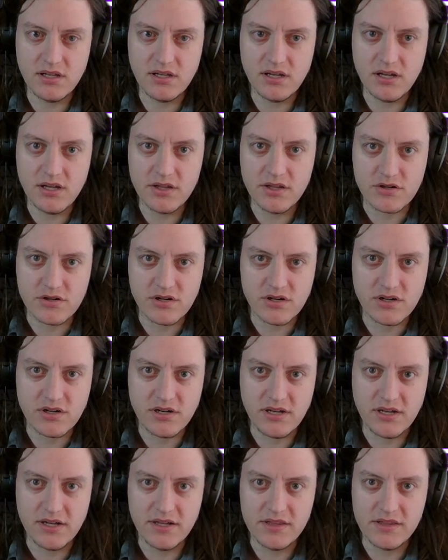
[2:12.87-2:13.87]

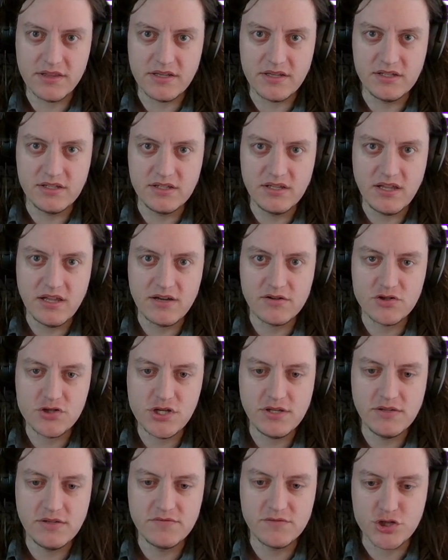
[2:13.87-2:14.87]
the energy
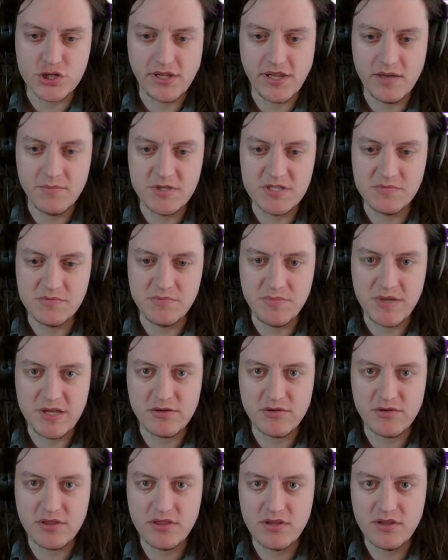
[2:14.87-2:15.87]
conversion lab is
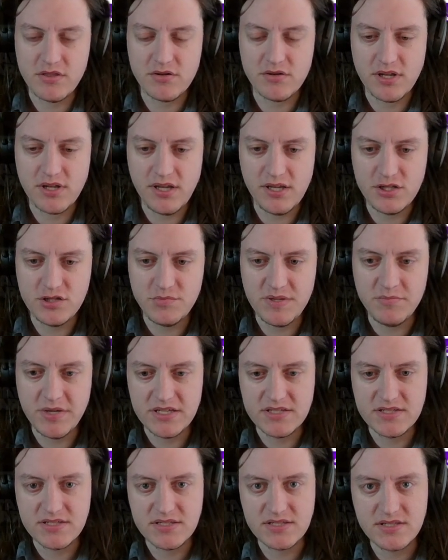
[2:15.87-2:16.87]
better than the 30 HP
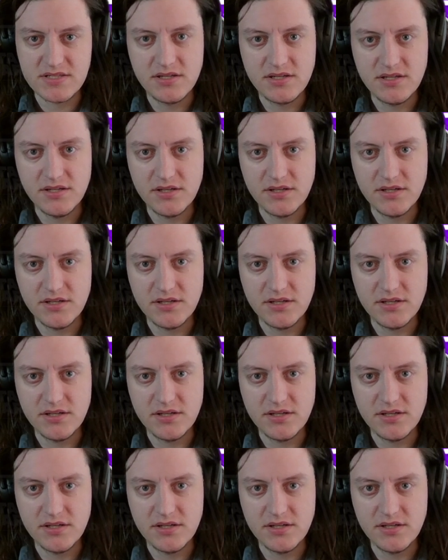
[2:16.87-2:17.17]
base.